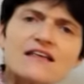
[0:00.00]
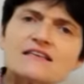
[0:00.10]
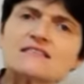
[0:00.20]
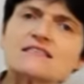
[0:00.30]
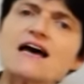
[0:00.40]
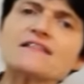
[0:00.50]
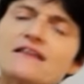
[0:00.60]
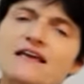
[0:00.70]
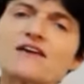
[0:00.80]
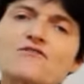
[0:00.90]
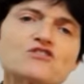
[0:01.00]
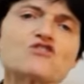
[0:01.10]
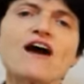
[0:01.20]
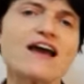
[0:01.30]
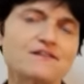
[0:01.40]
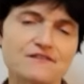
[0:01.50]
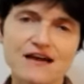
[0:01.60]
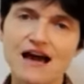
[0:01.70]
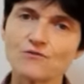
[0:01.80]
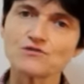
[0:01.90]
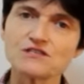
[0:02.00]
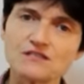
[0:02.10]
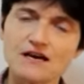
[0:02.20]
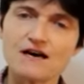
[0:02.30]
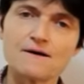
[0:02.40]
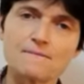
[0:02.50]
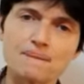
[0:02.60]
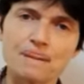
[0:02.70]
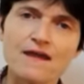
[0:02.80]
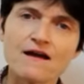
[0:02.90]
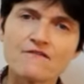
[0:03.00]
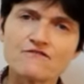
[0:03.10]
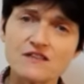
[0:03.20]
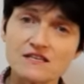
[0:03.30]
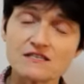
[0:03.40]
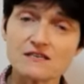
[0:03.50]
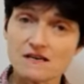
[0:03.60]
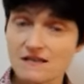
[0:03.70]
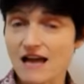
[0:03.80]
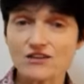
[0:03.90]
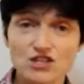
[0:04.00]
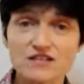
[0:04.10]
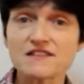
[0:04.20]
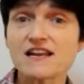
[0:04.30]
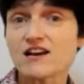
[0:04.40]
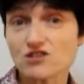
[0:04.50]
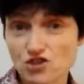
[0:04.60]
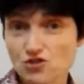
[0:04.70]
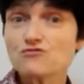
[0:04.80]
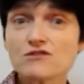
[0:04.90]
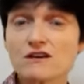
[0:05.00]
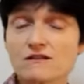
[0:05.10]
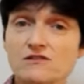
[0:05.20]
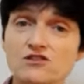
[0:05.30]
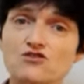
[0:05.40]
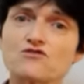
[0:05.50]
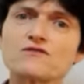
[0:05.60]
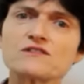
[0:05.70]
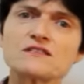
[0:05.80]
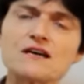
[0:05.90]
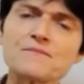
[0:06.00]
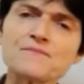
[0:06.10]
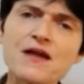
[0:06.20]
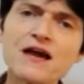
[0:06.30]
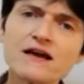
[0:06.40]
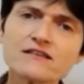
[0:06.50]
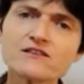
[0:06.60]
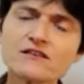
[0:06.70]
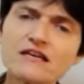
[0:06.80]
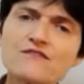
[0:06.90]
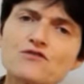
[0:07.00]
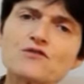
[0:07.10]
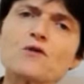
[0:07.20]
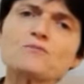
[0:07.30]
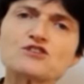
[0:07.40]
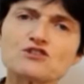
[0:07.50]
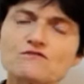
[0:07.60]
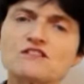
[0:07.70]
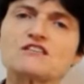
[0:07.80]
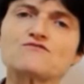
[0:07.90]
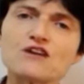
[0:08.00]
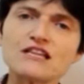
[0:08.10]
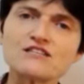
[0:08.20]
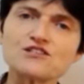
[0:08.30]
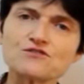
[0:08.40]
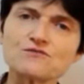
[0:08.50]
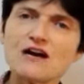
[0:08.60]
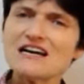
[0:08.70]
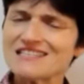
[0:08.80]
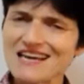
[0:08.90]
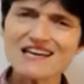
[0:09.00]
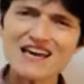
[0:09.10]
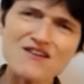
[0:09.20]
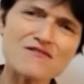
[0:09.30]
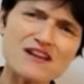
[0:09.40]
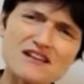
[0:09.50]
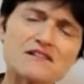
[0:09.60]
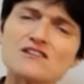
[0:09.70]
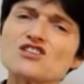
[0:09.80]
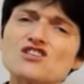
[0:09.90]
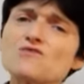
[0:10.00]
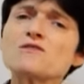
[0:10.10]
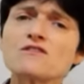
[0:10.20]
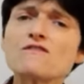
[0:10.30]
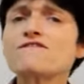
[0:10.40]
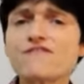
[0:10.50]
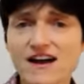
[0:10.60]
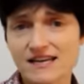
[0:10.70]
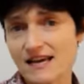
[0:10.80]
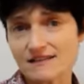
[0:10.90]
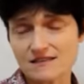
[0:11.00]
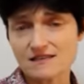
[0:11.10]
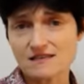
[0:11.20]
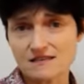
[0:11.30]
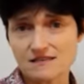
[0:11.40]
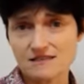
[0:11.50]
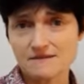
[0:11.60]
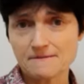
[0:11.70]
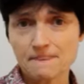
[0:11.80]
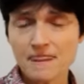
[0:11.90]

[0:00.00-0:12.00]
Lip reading: this Saturn here in your 8th house for this, actually in the next 2 years, Taurus, is going to give you an opportunity really to take care of anything to do with your finances.